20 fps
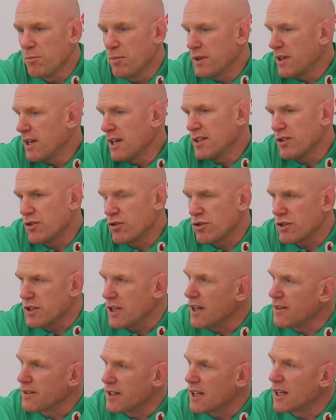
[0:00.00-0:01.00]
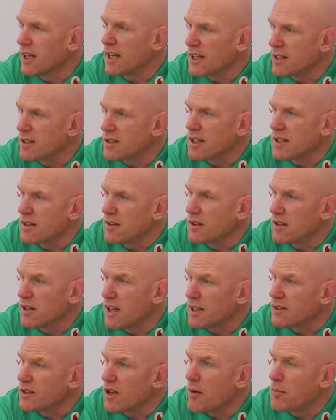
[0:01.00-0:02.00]
But then it's just on to the
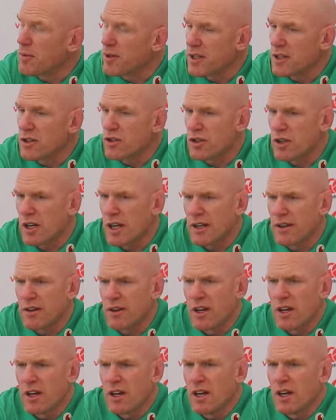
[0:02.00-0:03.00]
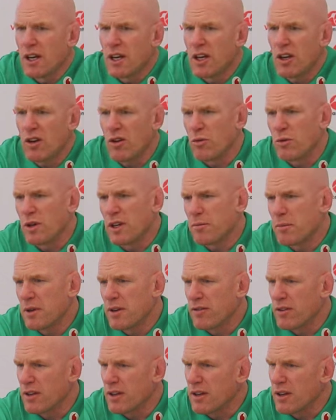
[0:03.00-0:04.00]
next competition, and you know, we had a
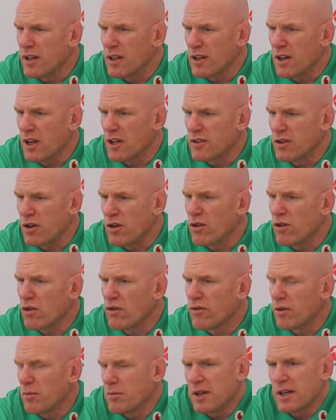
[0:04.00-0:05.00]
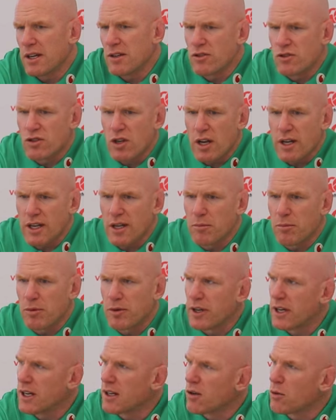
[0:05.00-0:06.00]
bit of a turnover, players, Johnny in
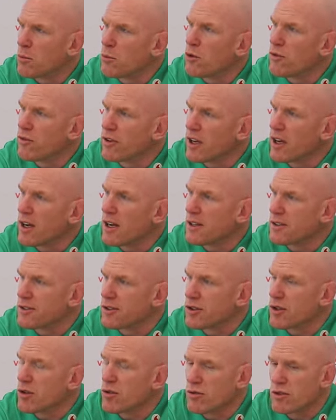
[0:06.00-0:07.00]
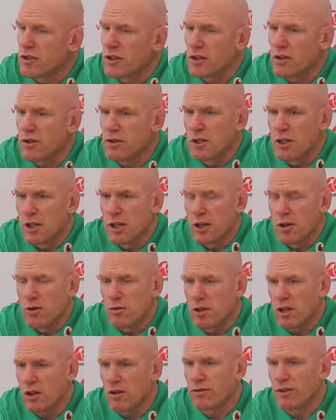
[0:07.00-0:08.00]
particular, moving on. So
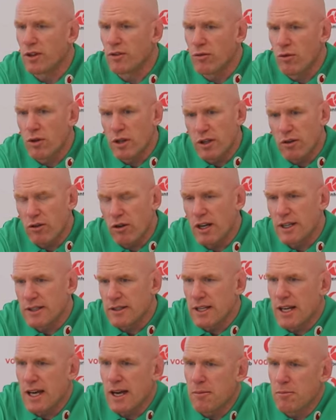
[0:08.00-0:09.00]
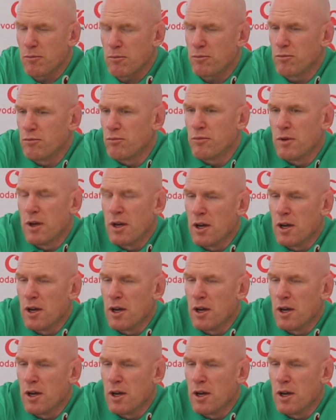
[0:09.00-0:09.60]
we'd love to have won the Grand Slam.